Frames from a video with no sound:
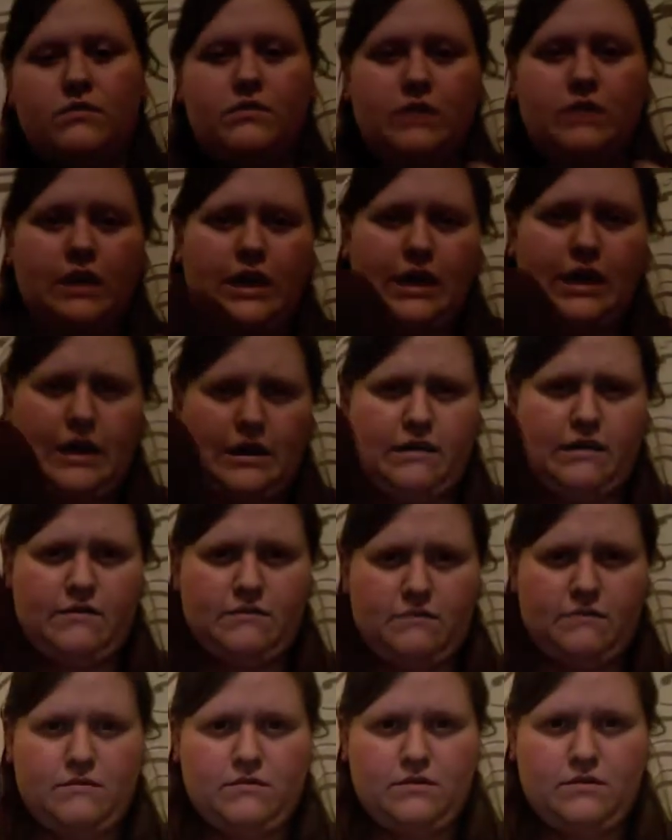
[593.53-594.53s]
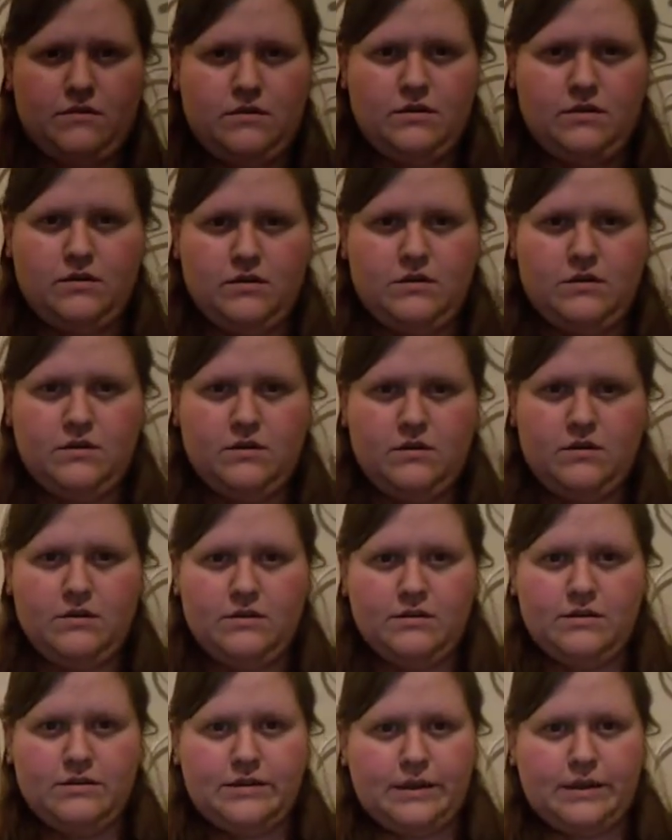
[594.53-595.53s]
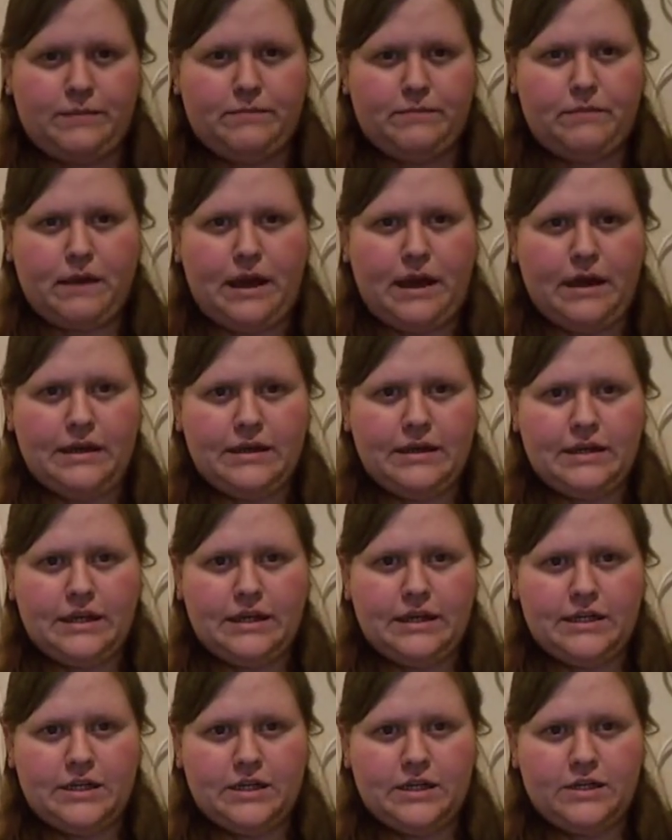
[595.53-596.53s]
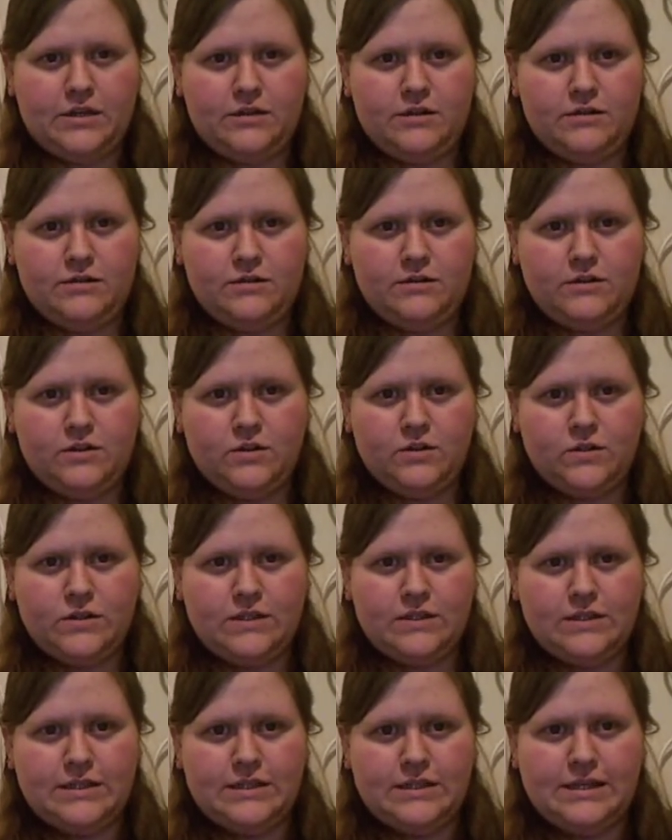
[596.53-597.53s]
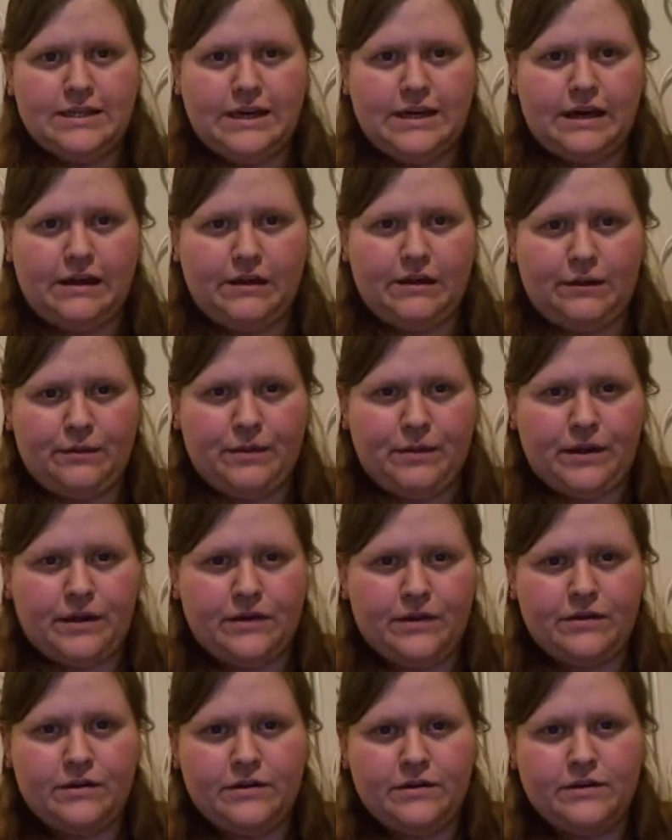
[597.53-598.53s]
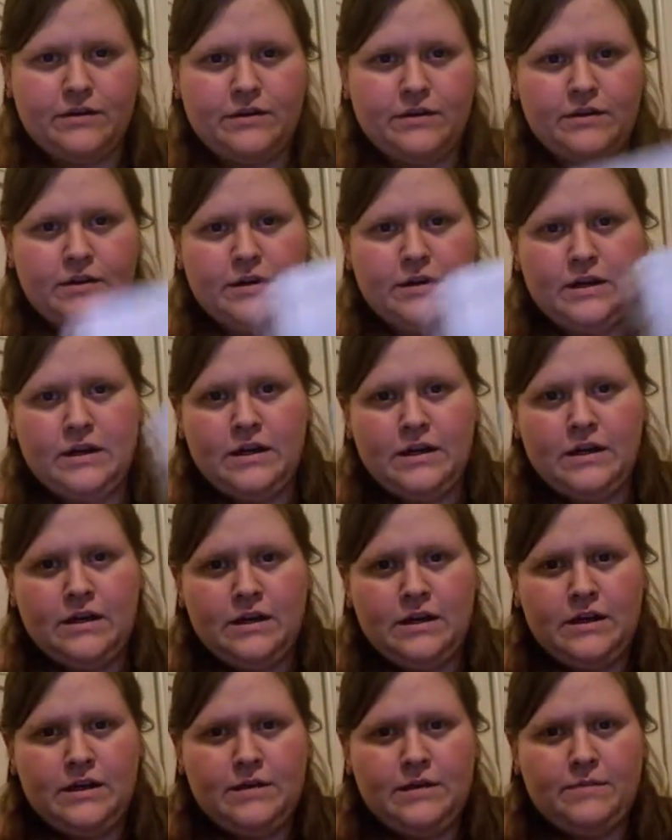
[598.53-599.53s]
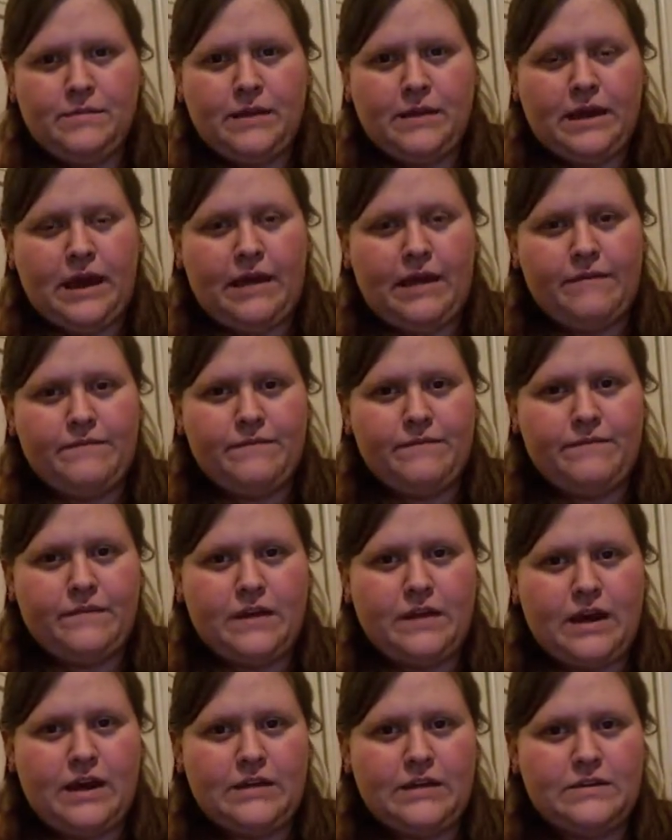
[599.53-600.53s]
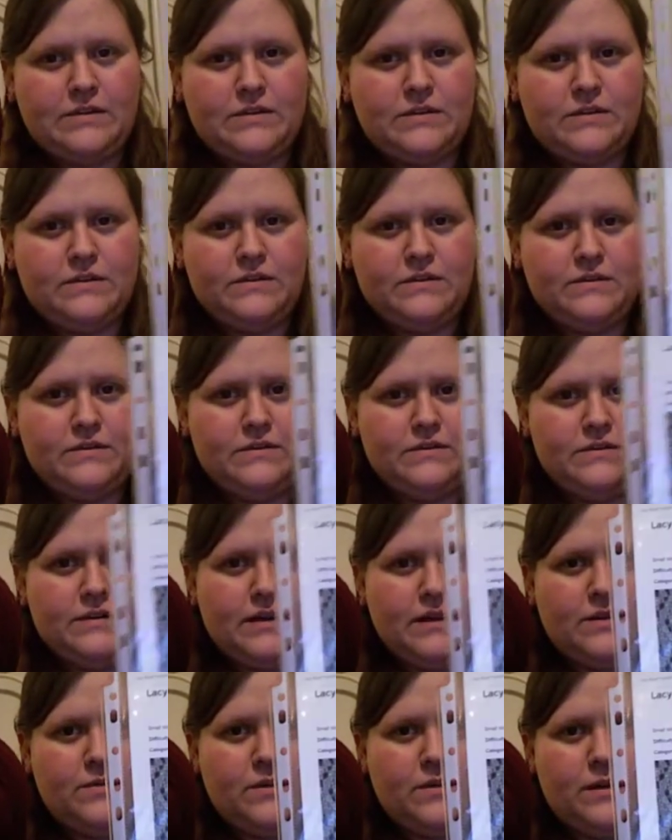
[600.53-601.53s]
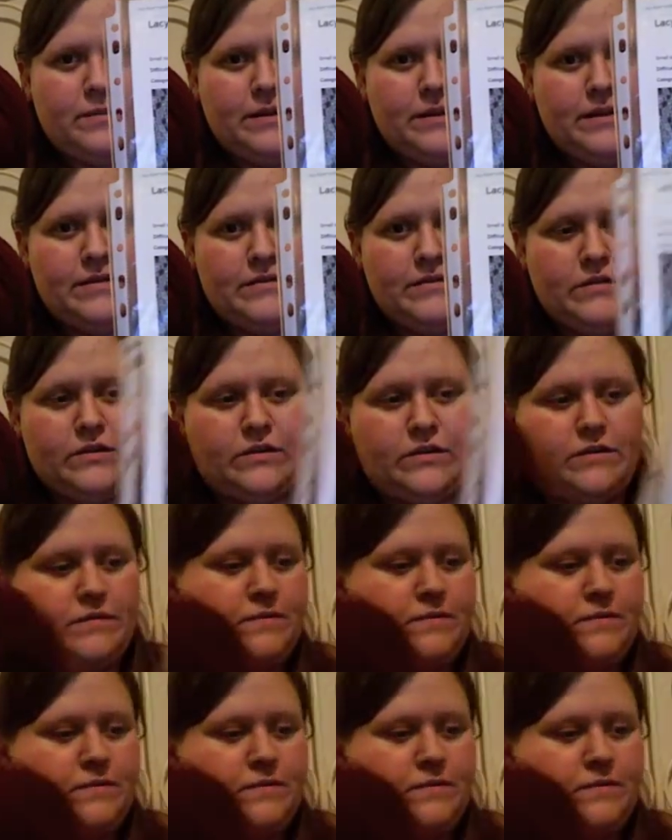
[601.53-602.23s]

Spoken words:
Okay. See, back here, you can see color better. But yeah, that's that's what I'm knitting here.